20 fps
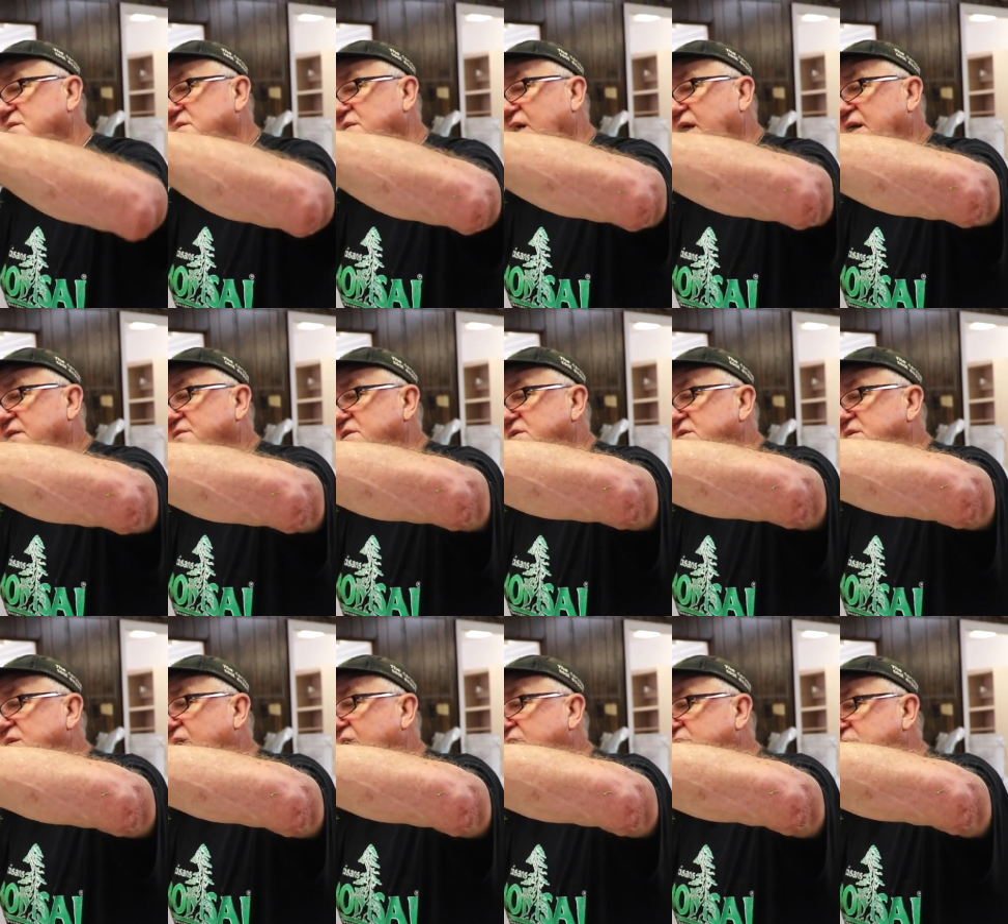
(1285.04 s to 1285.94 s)
I
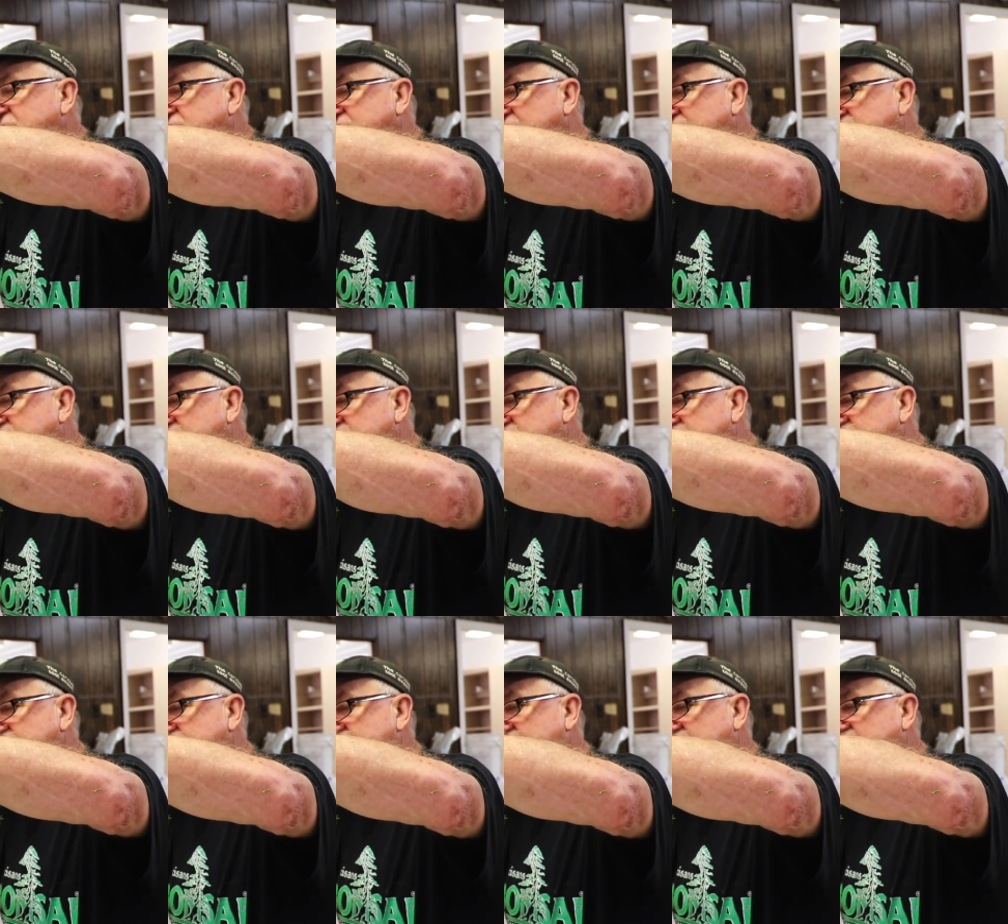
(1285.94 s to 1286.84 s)
would
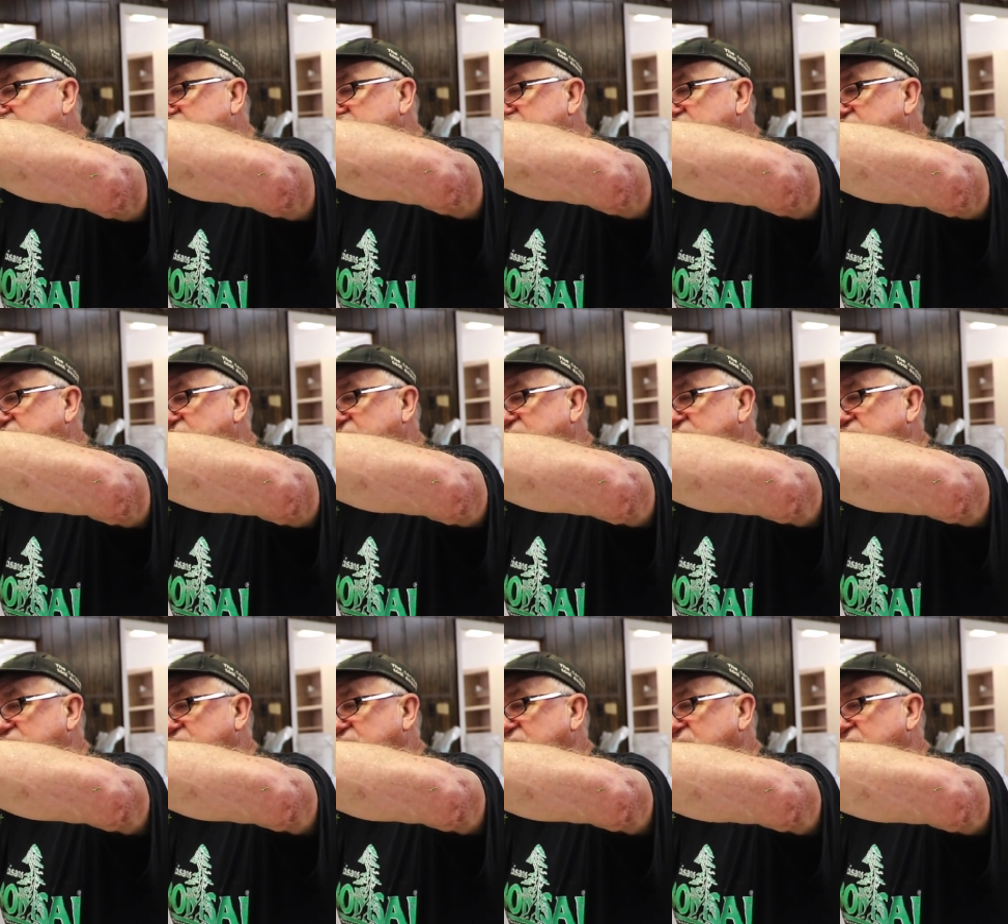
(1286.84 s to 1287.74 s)
deadwood anything you're
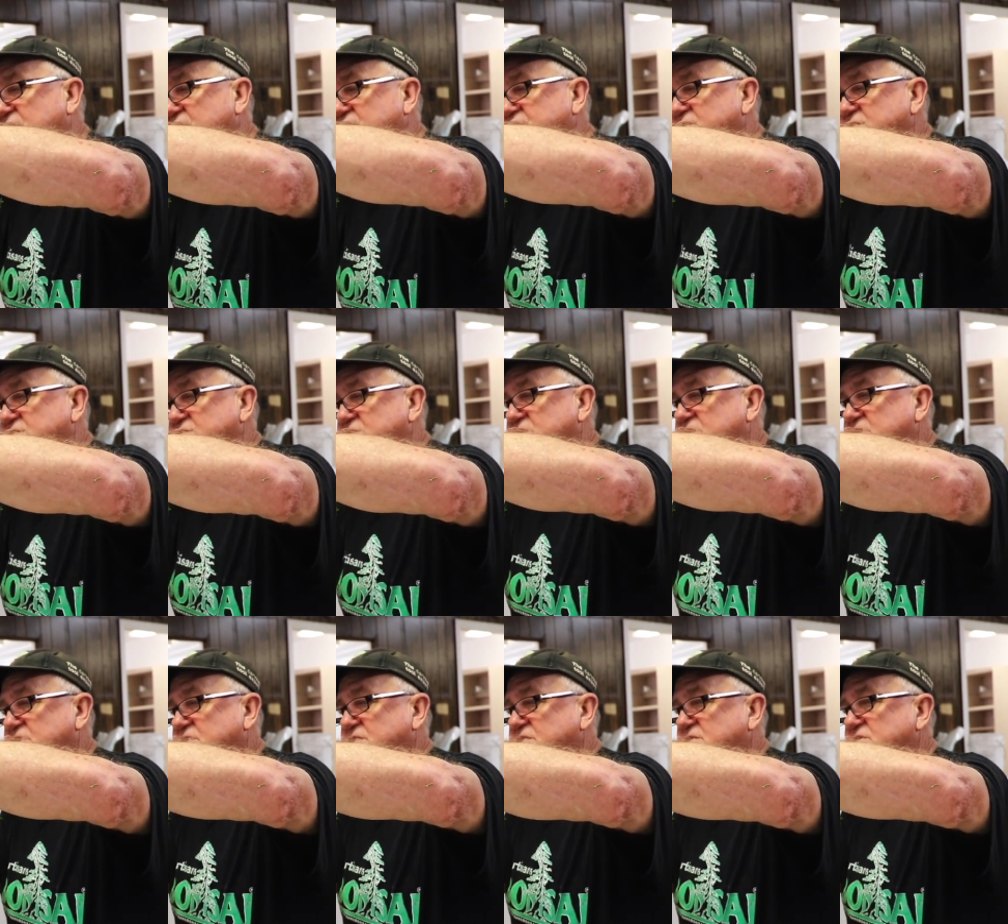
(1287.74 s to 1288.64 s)
going to cut off over
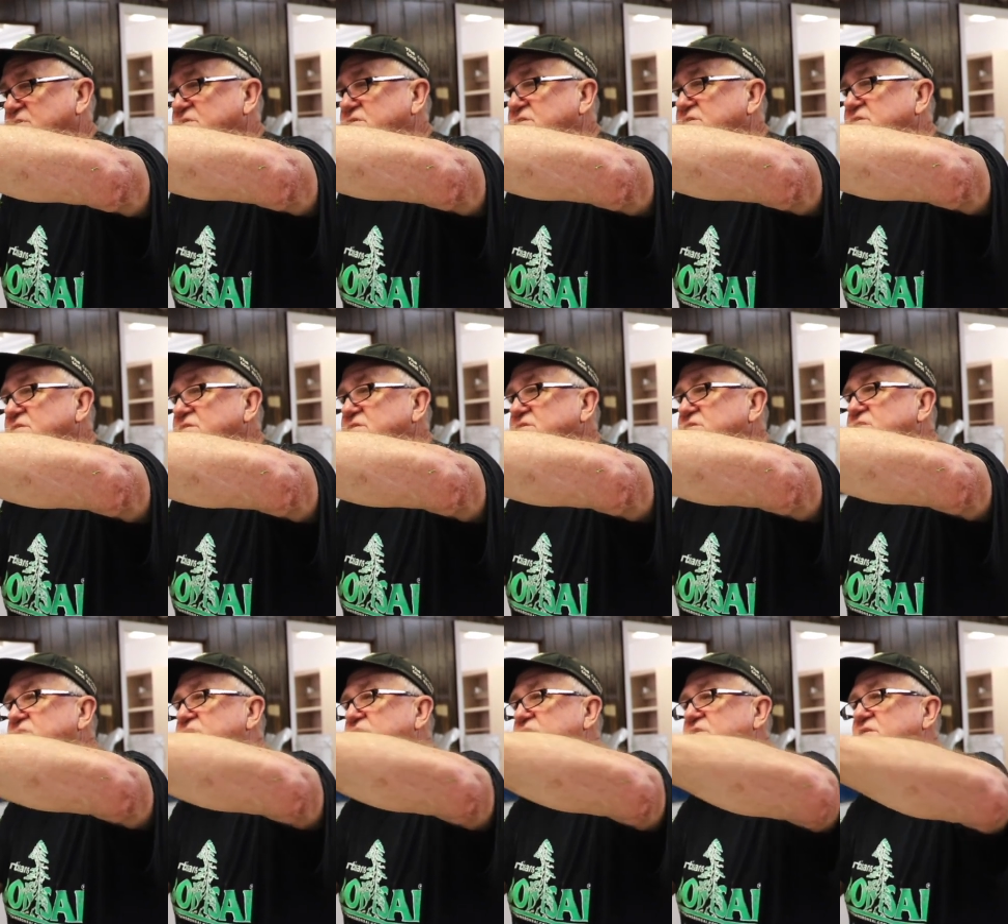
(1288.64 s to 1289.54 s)
here
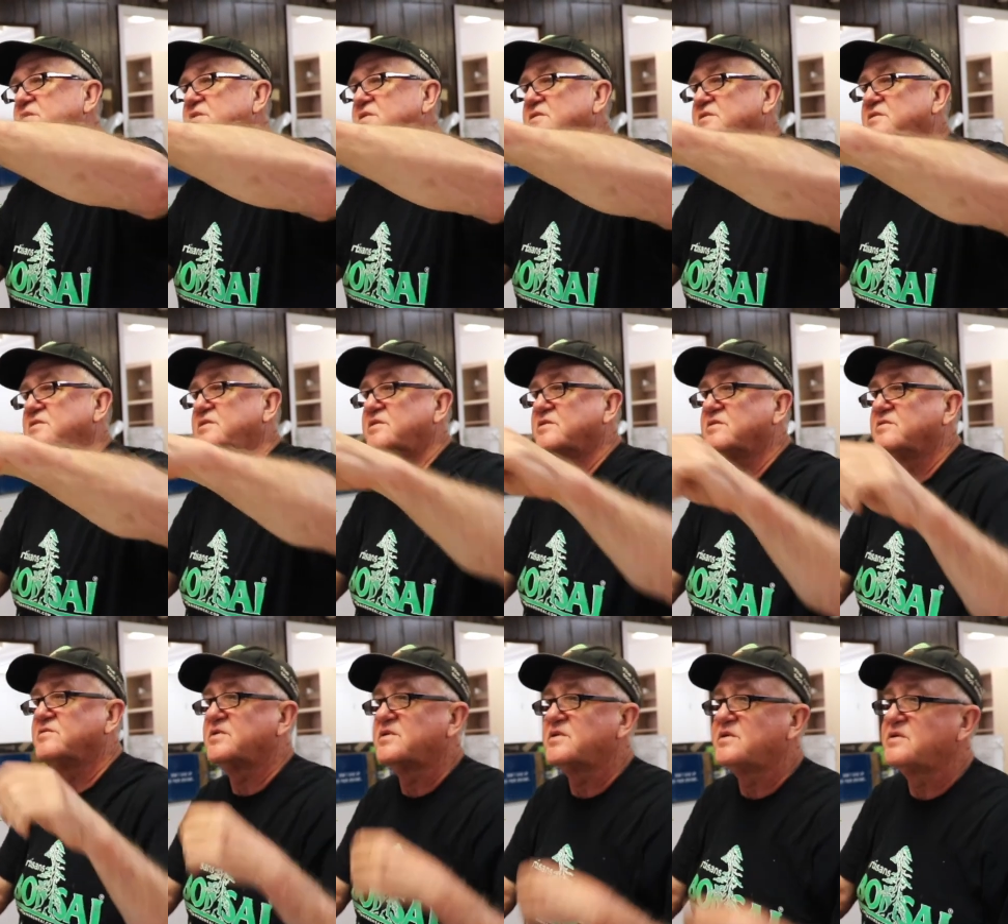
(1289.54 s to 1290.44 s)
and deal
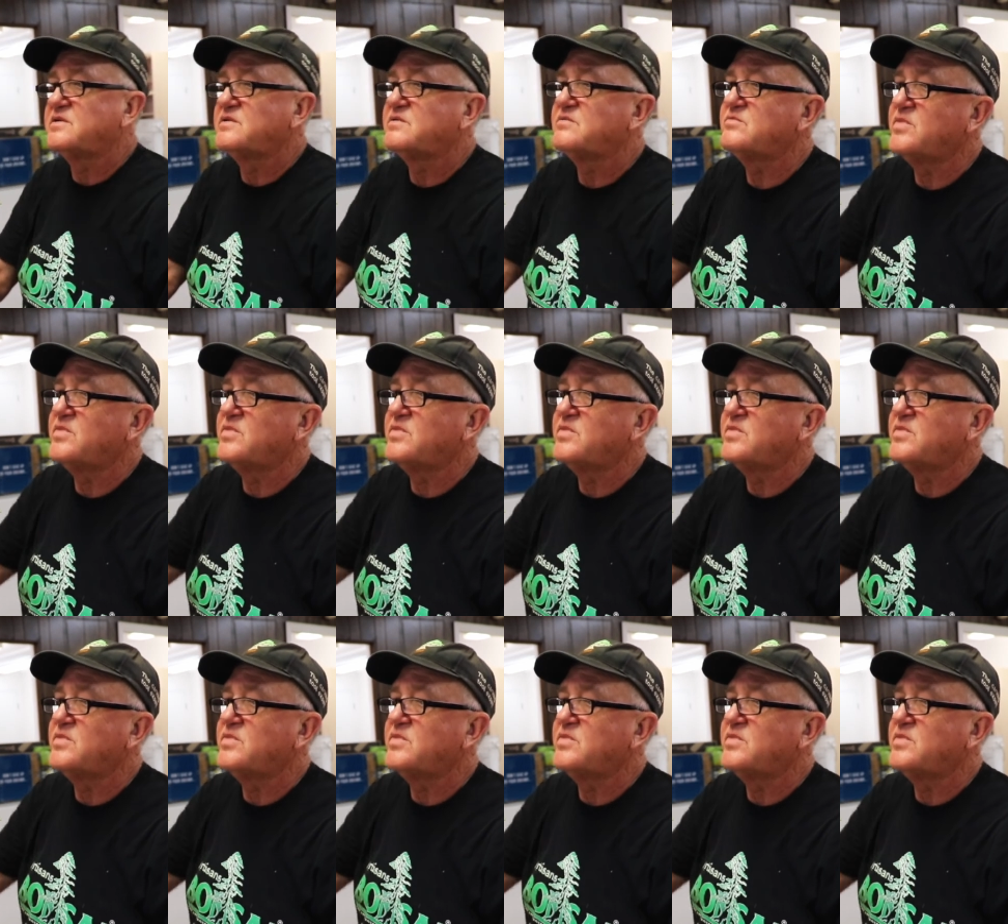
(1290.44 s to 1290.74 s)
with it.